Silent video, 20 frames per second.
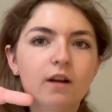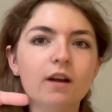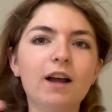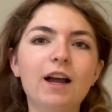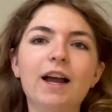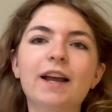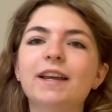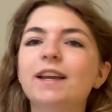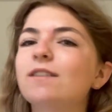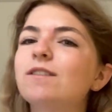
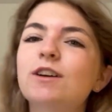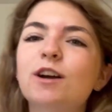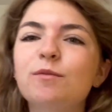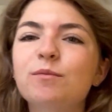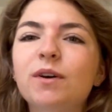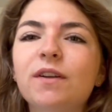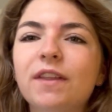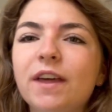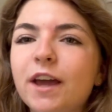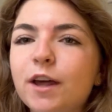I give up
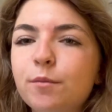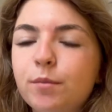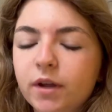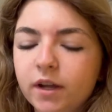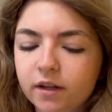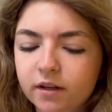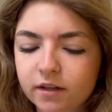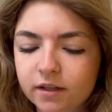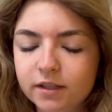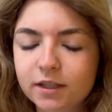on the
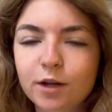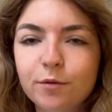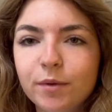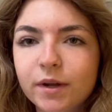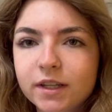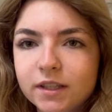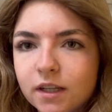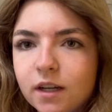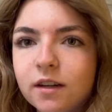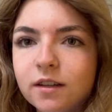headband. This
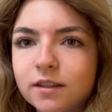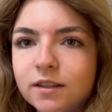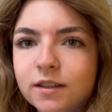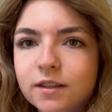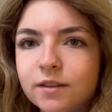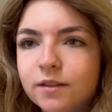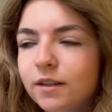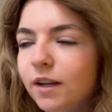headband sucks.